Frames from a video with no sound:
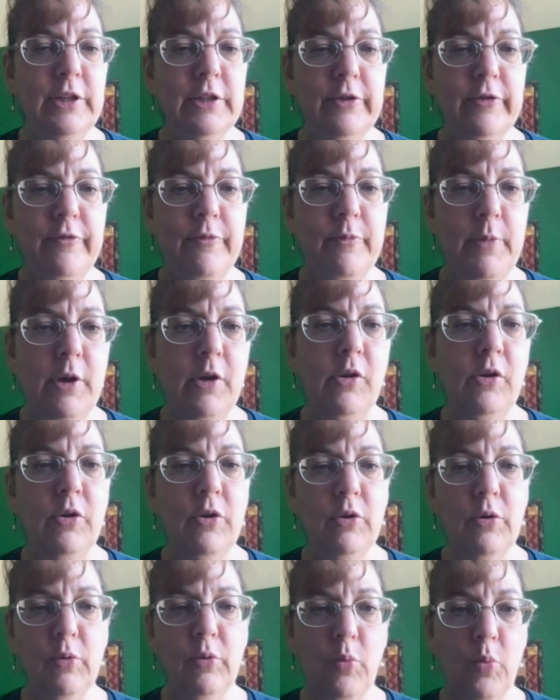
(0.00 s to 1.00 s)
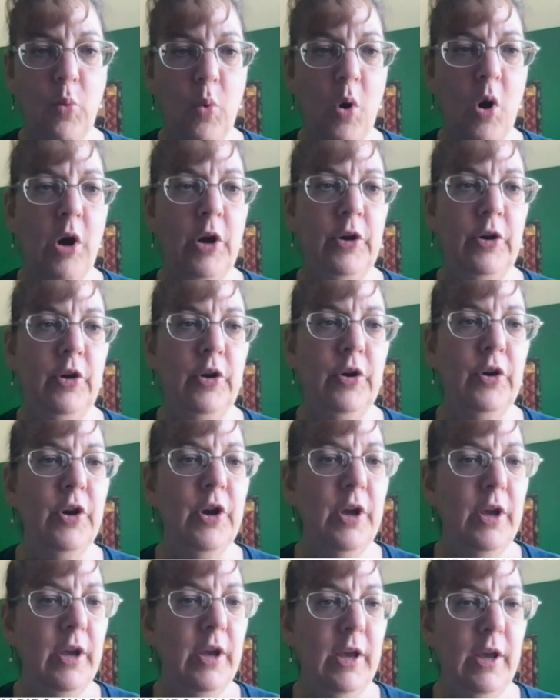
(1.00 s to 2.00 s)
of milk, water,
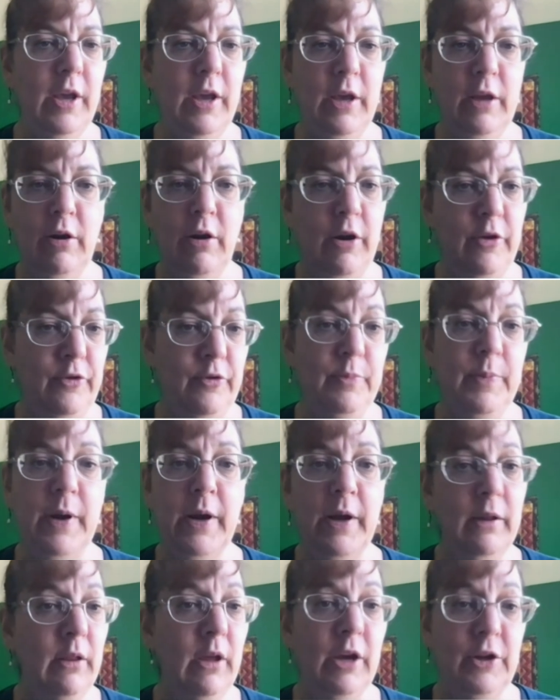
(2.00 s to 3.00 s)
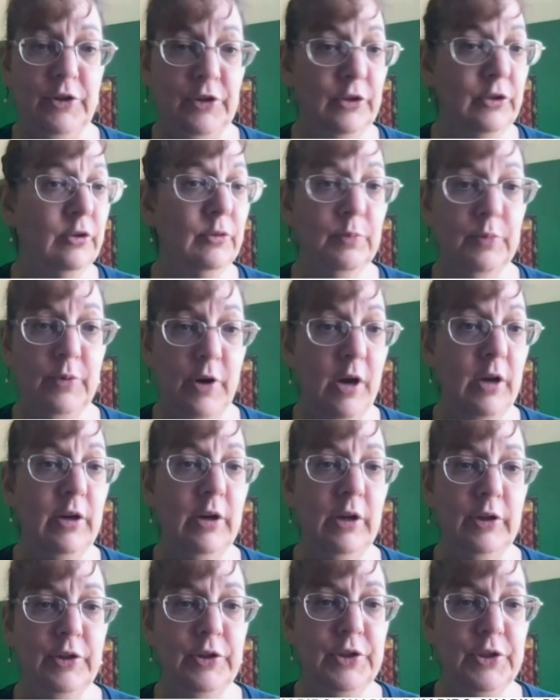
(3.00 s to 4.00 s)
and other biological
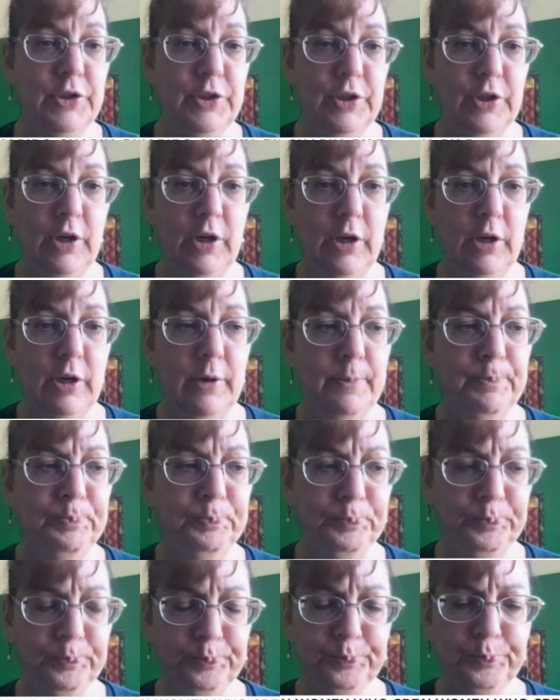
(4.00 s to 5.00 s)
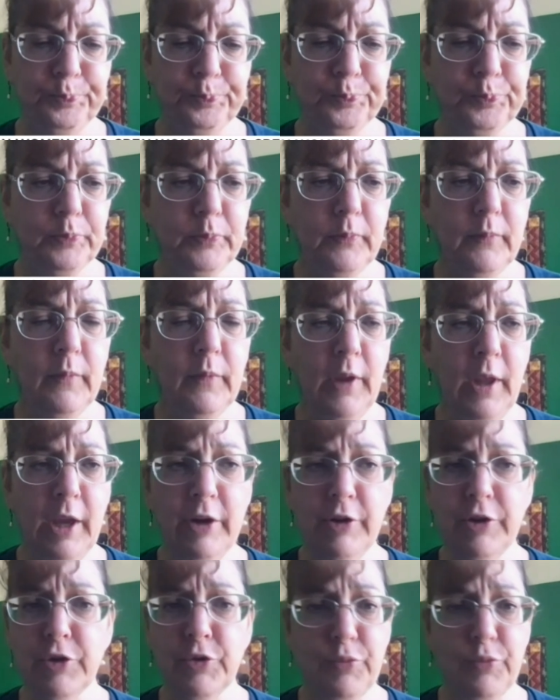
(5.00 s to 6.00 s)
products, um,
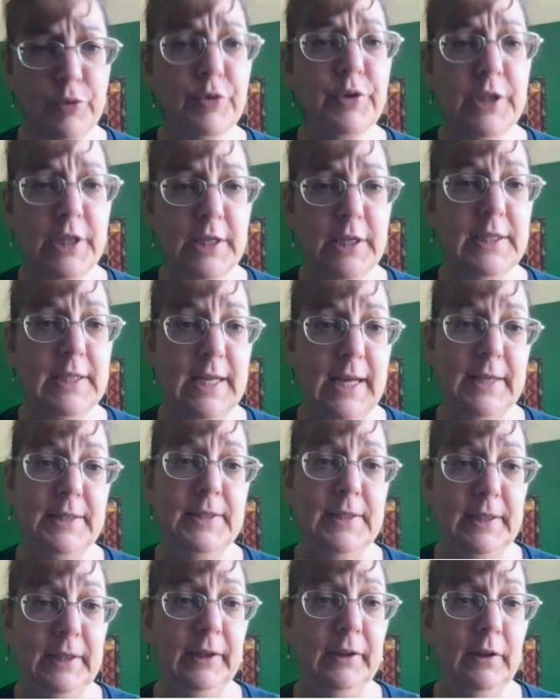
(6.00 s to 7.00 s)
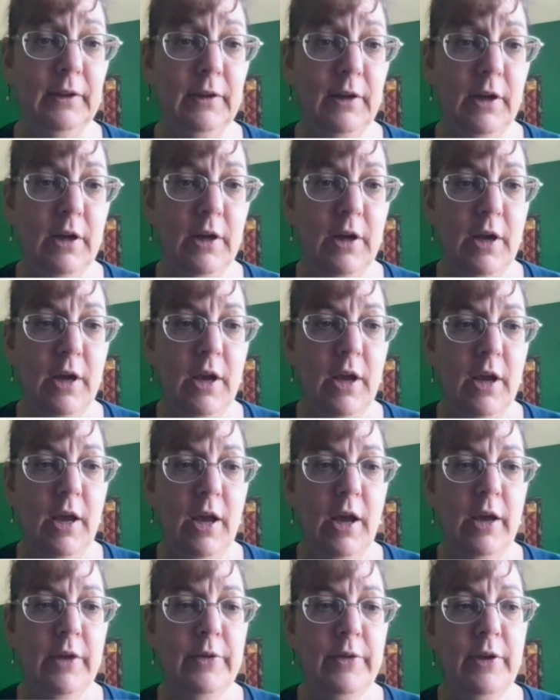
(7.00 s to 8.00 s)
and just routine testing.
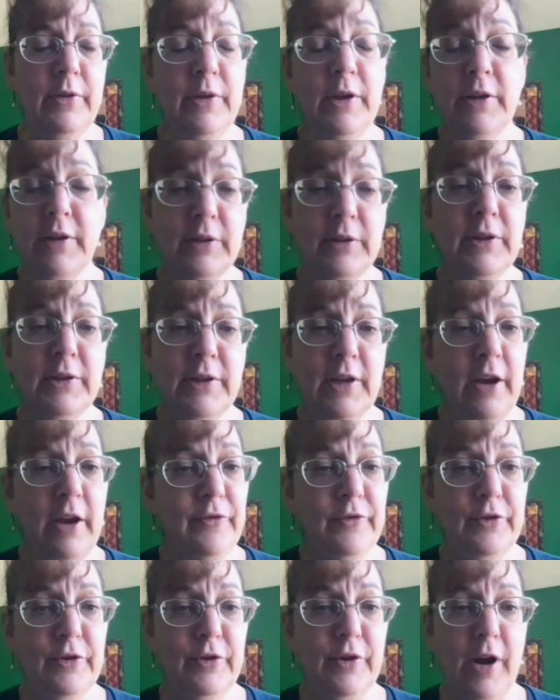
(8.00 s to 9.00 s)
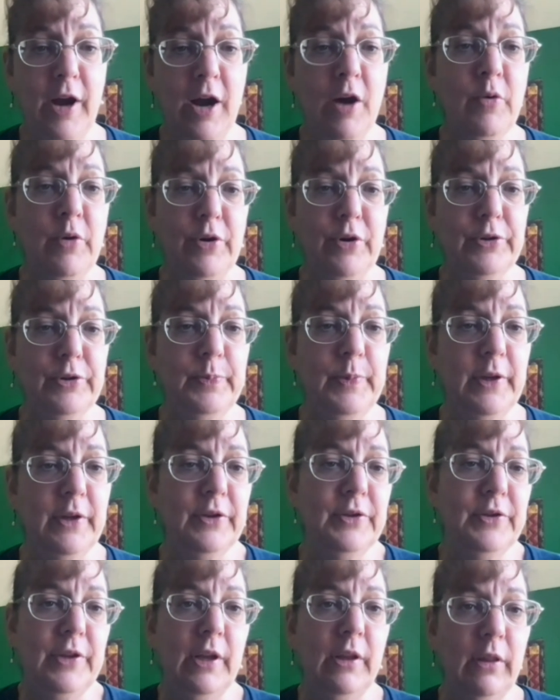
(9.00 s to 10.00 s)
And then they did this after hours
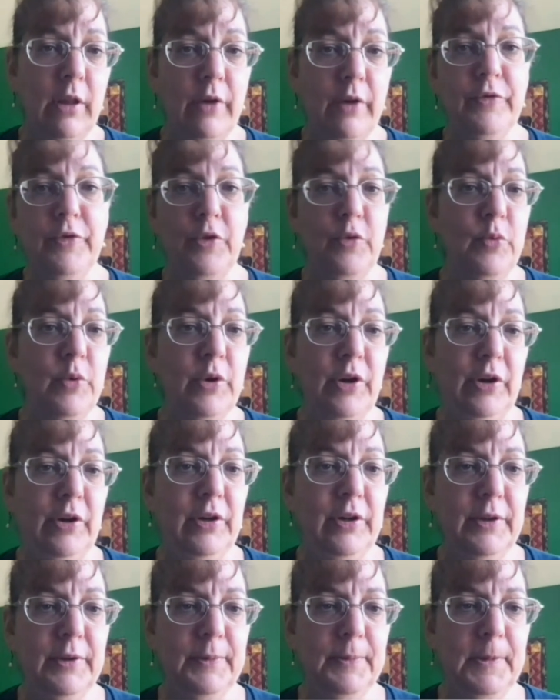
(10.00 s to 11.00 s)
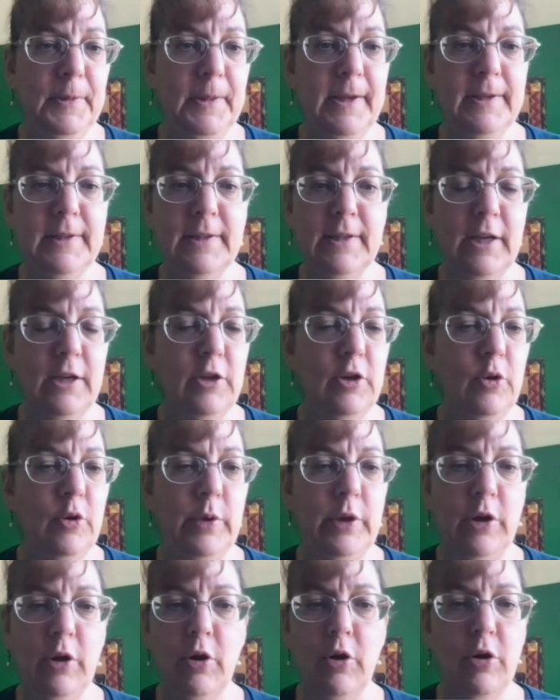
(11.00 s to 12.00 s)
because they loved the work. They'd say, you know, we
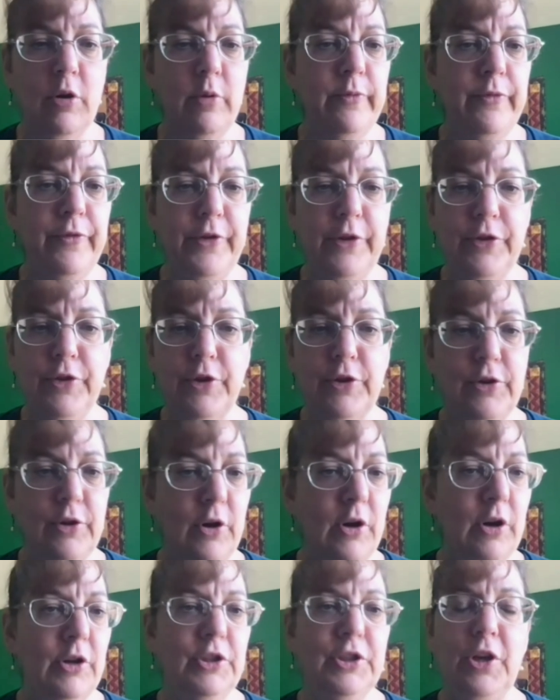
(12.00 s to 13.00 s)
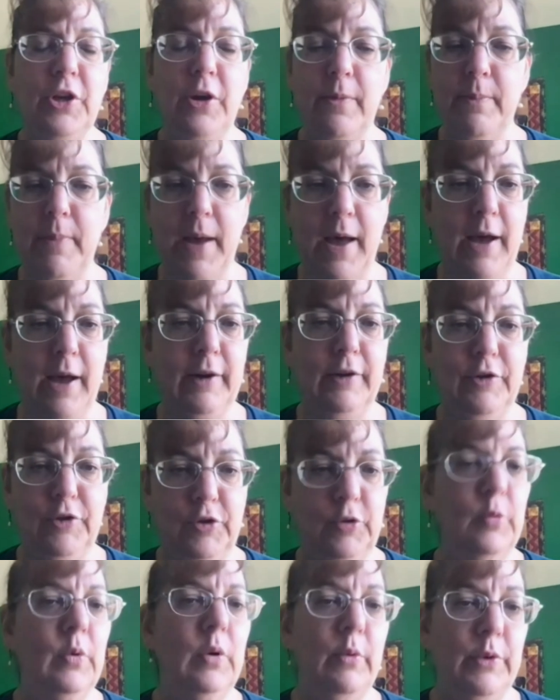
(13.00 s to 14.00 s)
go home, feed the dogs, come back and do what was